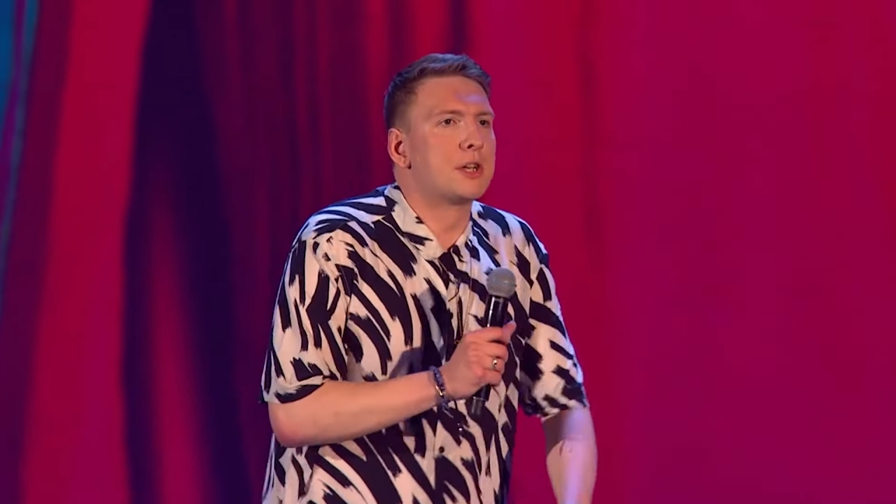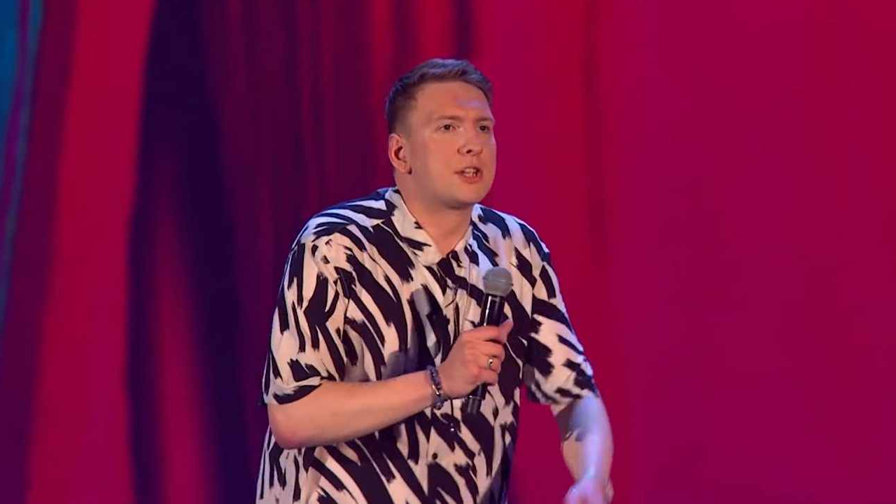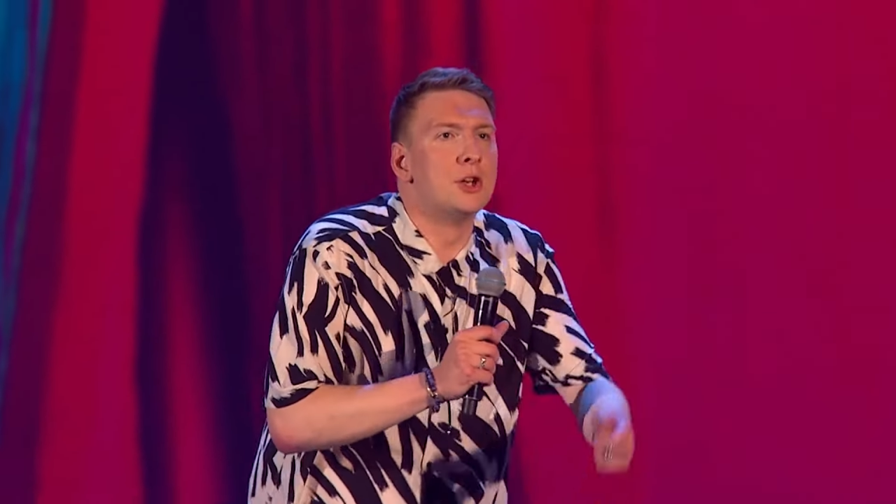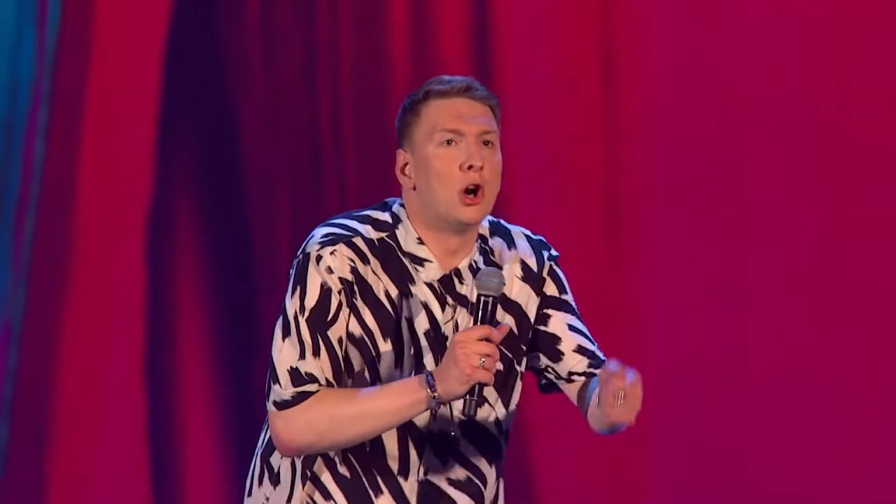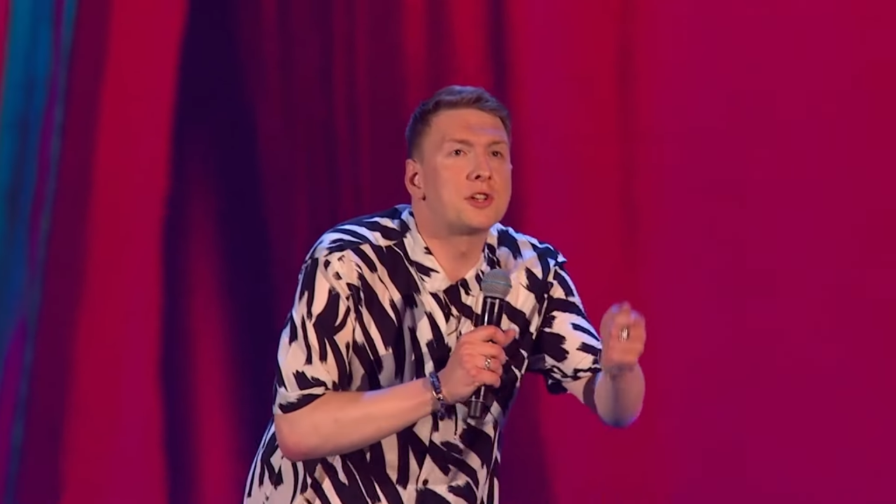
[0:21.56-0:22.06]
but
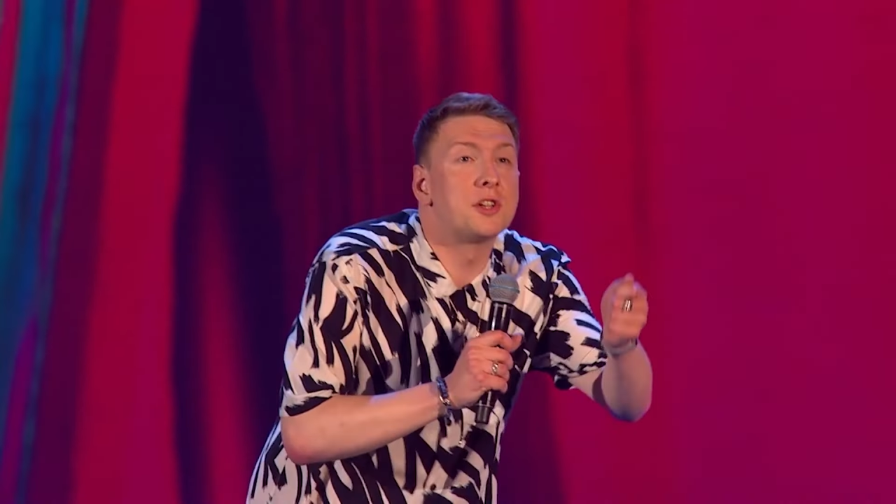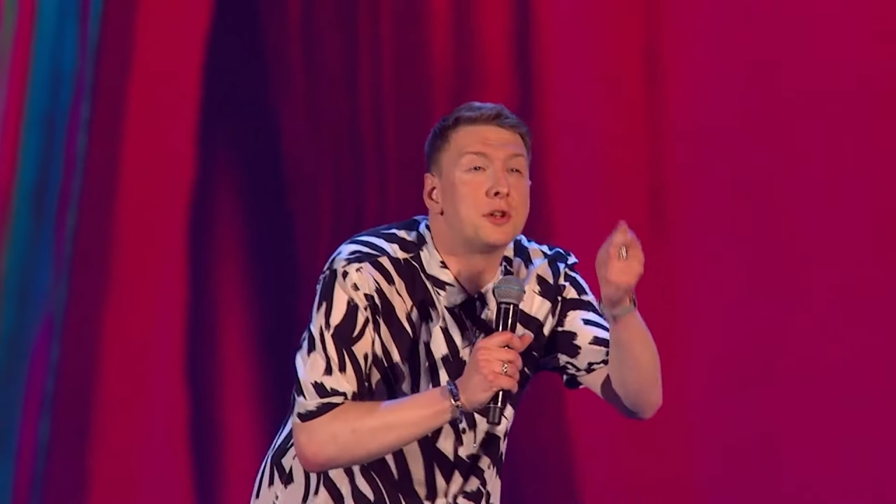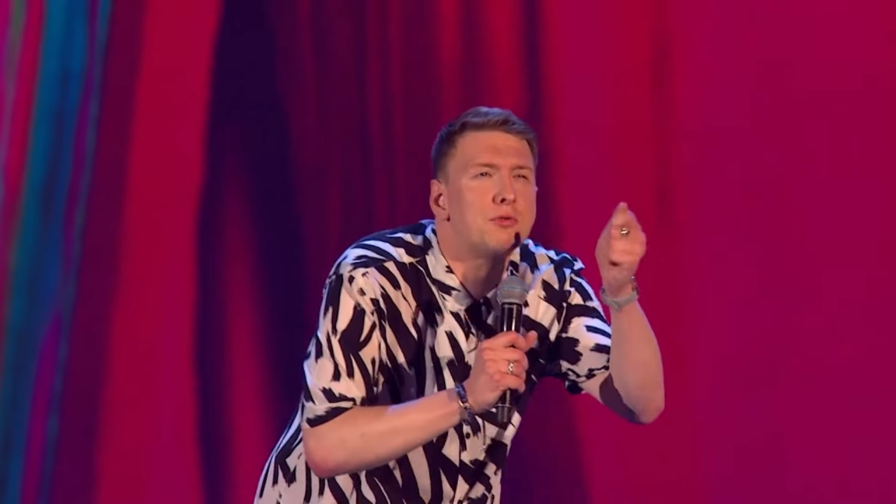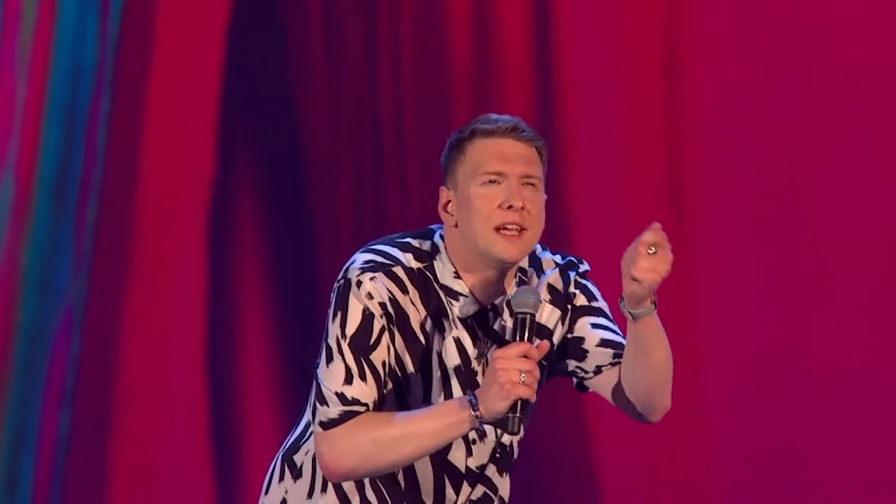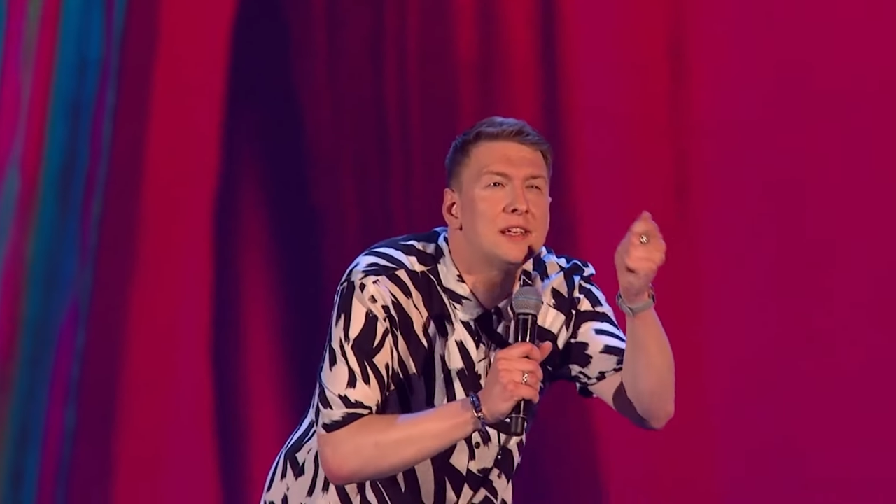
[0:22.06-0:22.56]
not
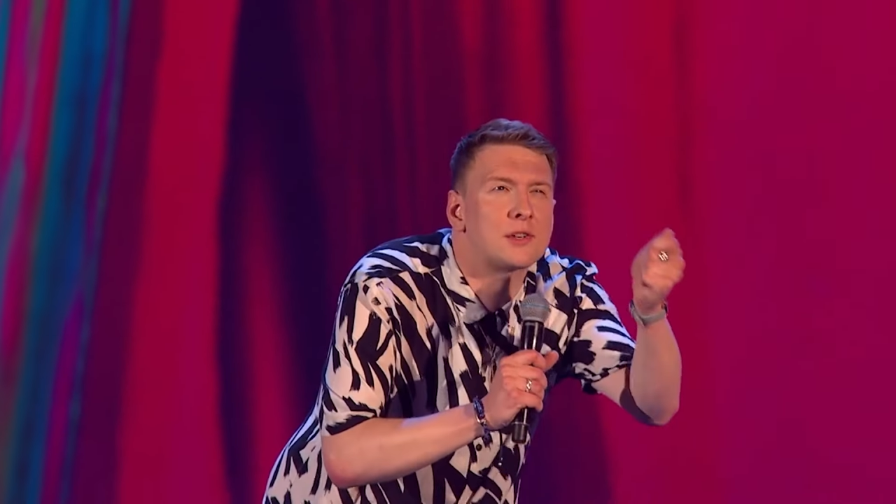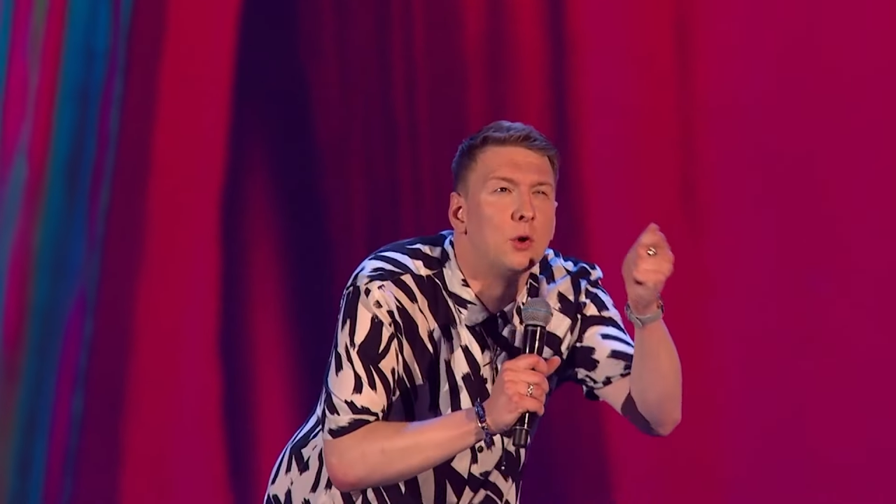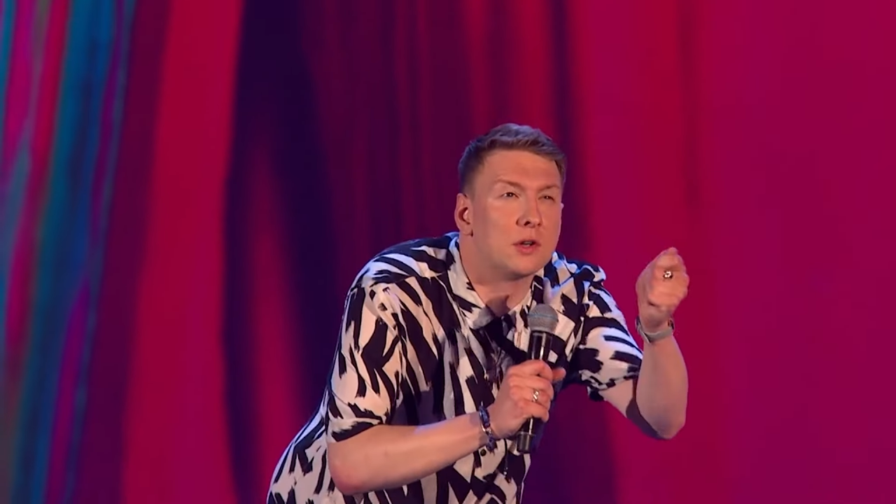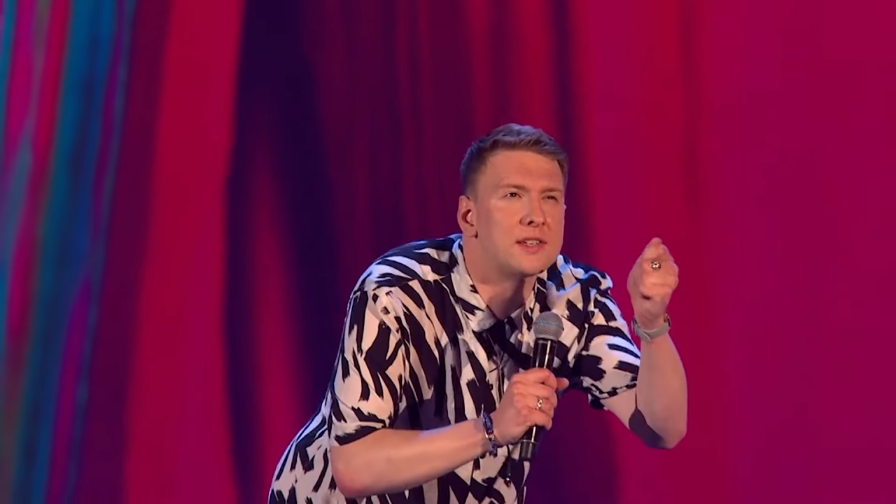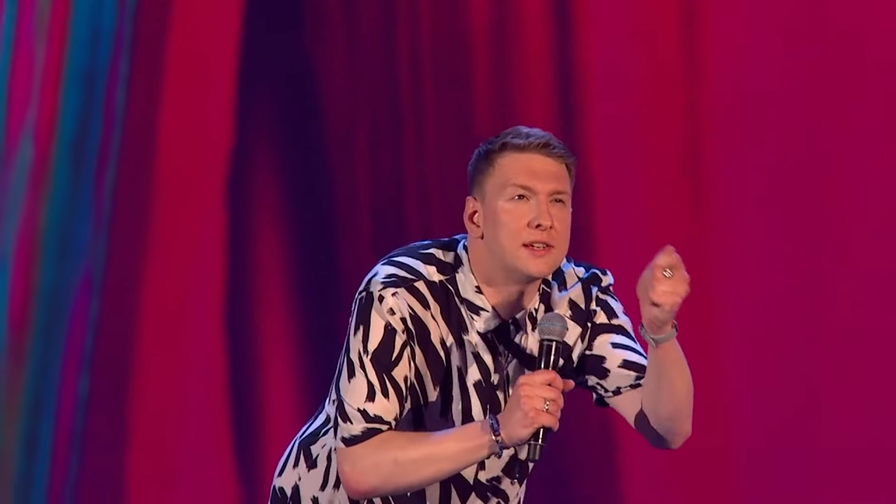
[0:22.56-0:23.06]
the
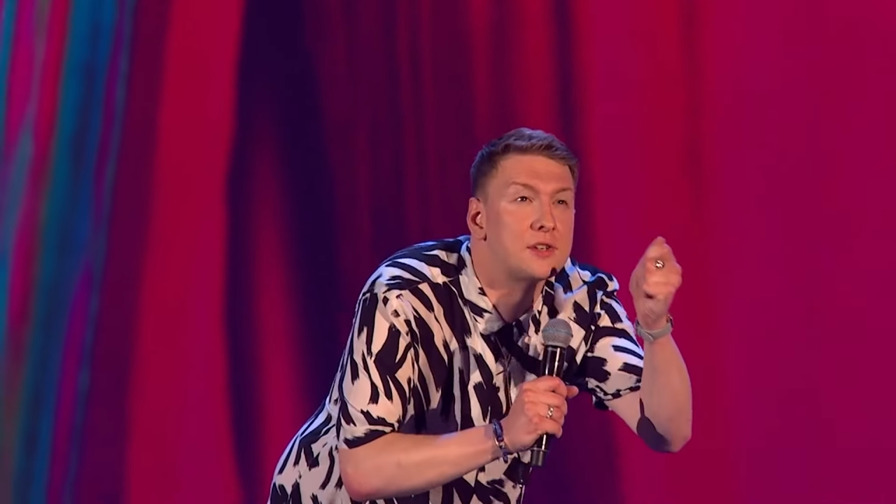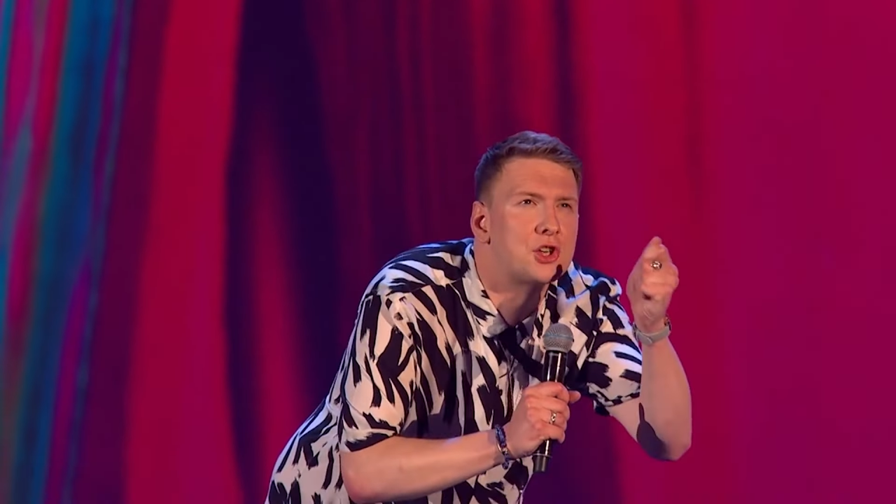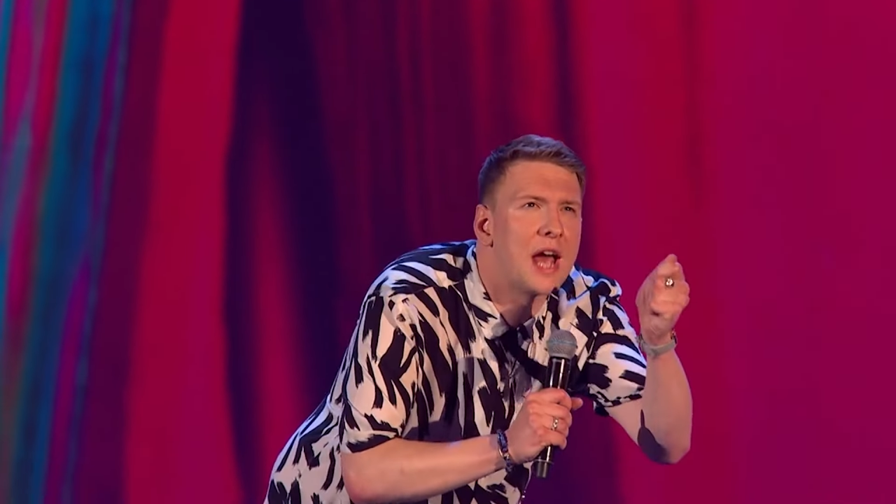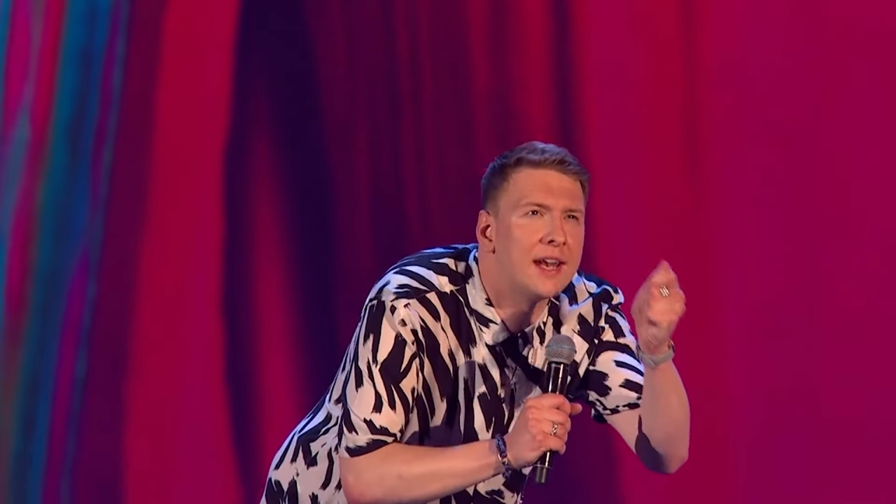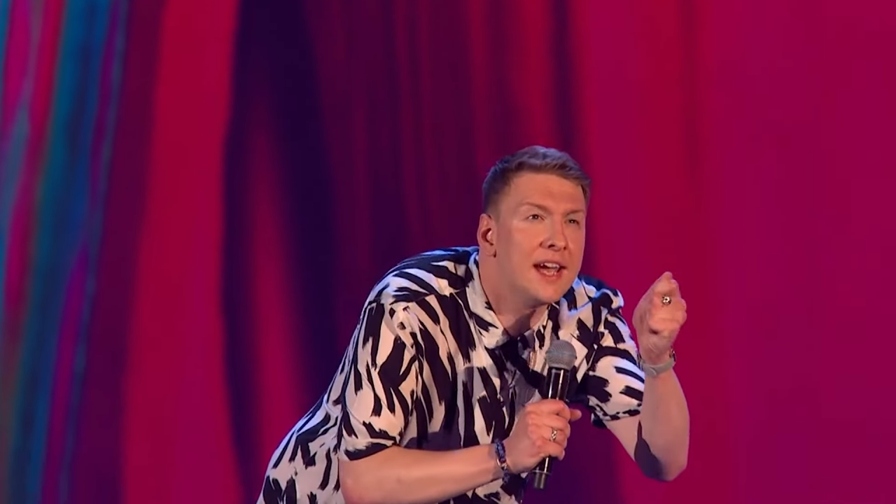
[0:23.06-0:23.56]
resources,
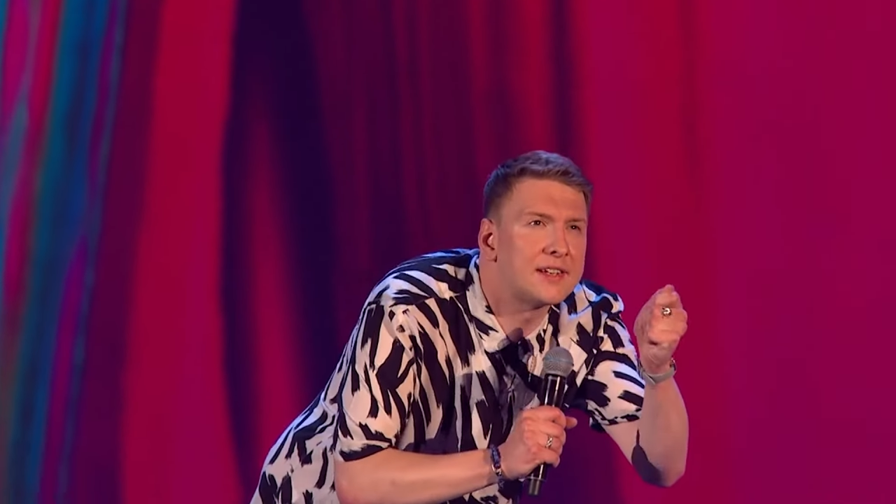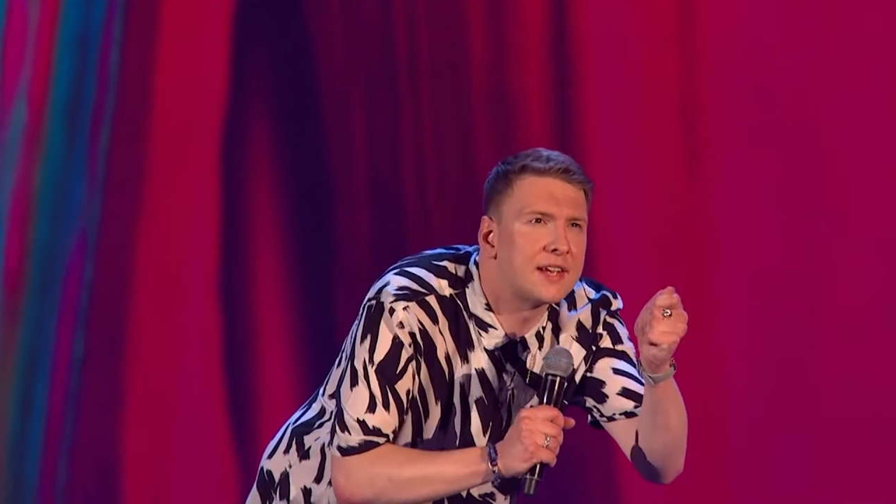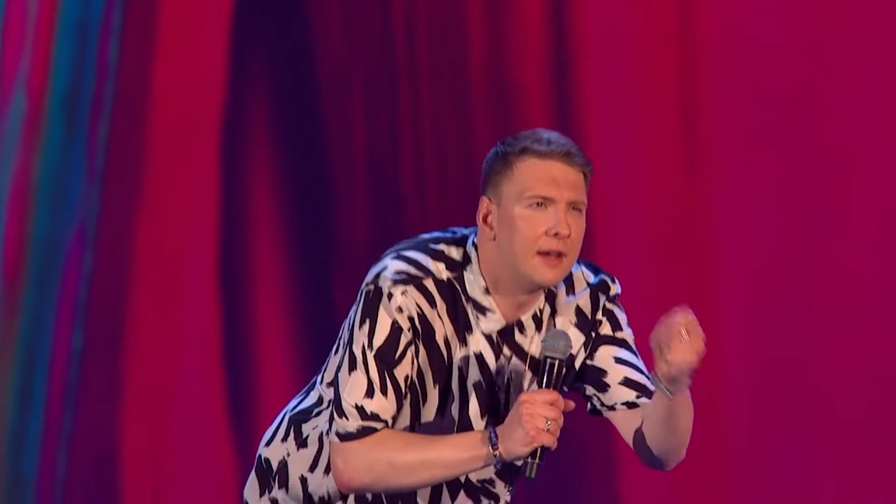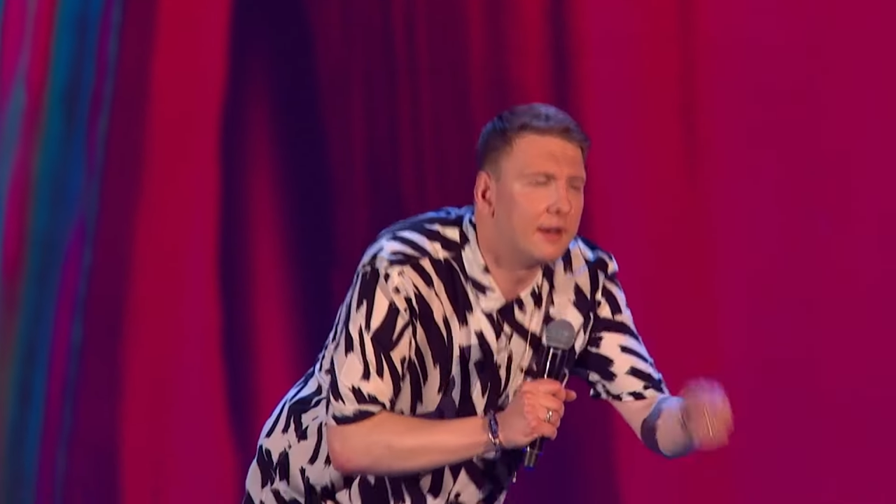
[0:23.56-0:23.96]
Janet.